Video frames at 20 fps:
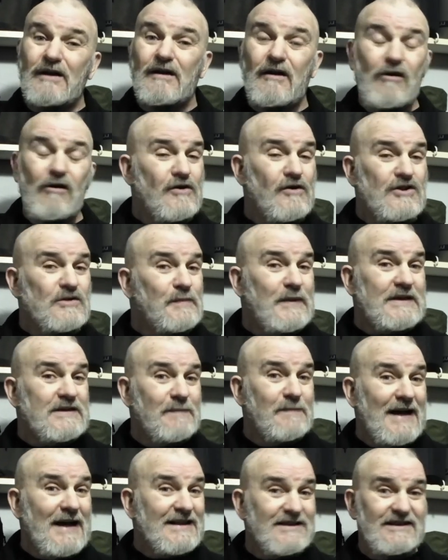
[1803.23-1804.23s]
Orange piece of
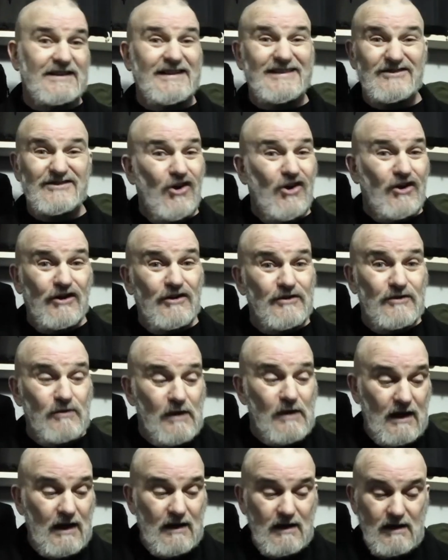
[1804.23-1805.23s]
plastic is not going to do that.
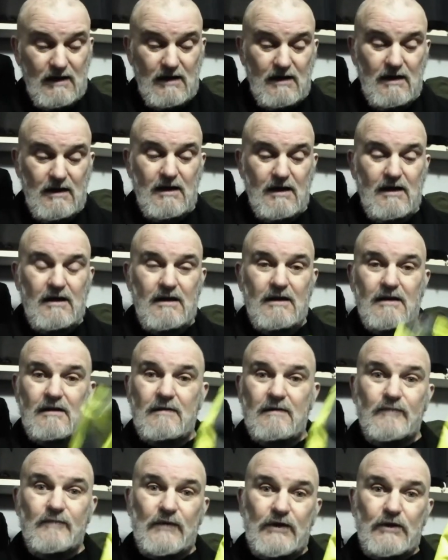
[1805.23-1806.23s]

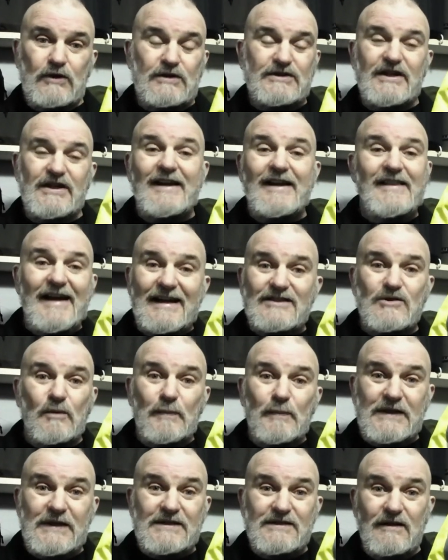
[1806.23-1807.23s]
You could tie that to a
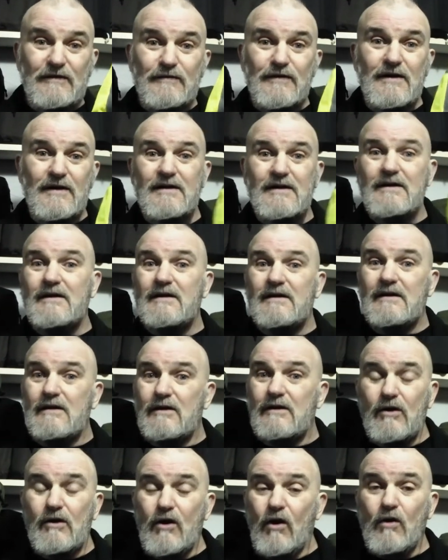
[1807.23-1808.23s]
piece of
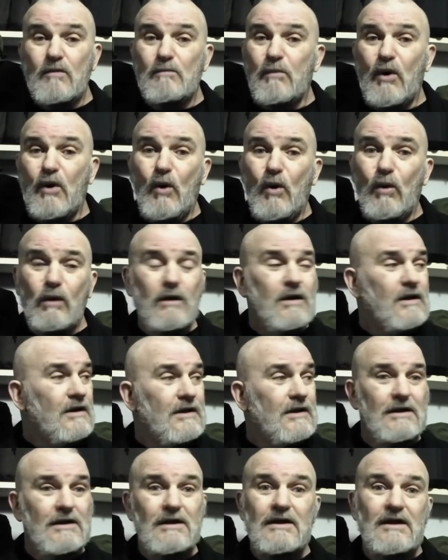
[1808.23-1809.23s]
long pole
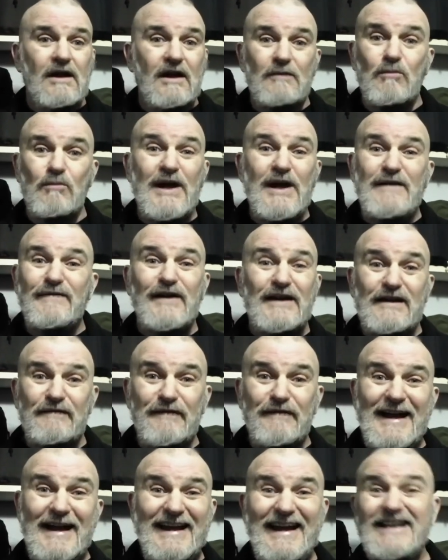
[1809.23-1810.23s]
and wave it like a
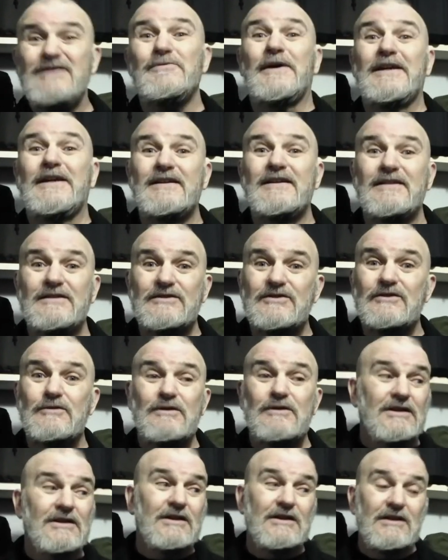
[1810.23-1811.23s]
flag anyway. So,
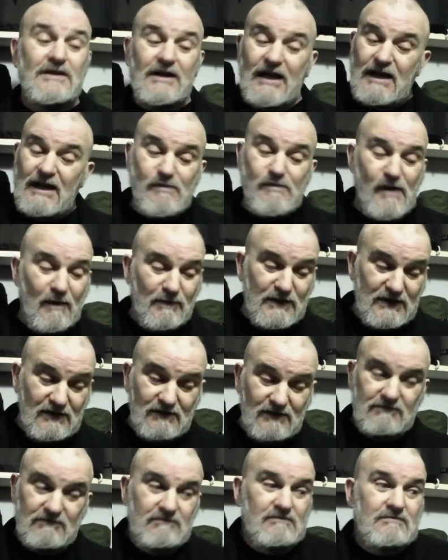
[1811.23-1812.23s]
and I'm probably
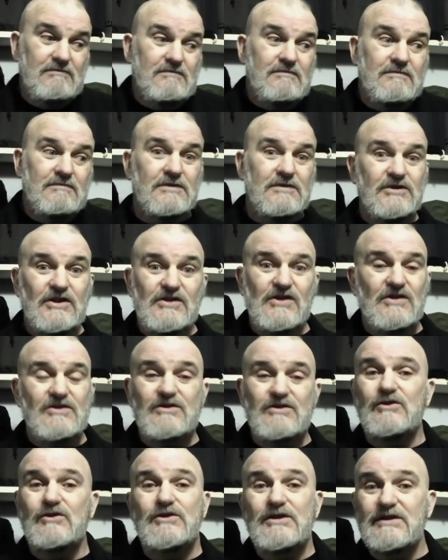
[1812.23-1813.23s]
just as
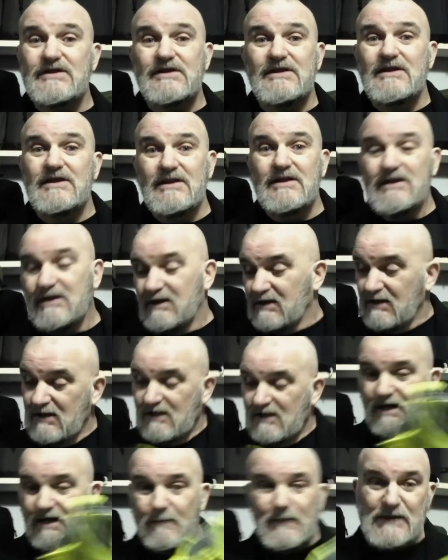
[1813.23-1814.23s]
good as
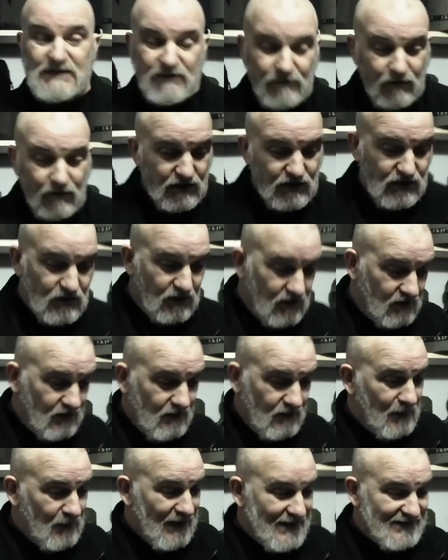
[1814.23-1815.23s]
a piece of orange
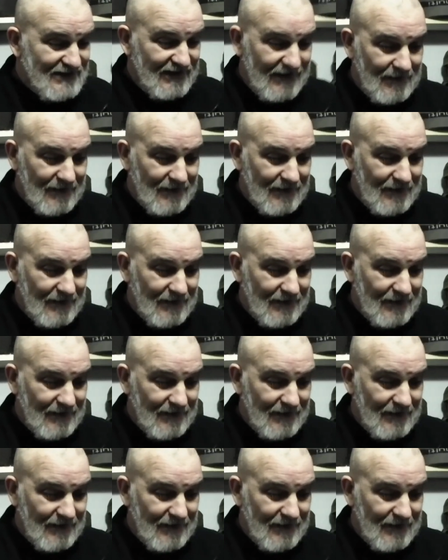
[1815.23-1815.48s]
plastic.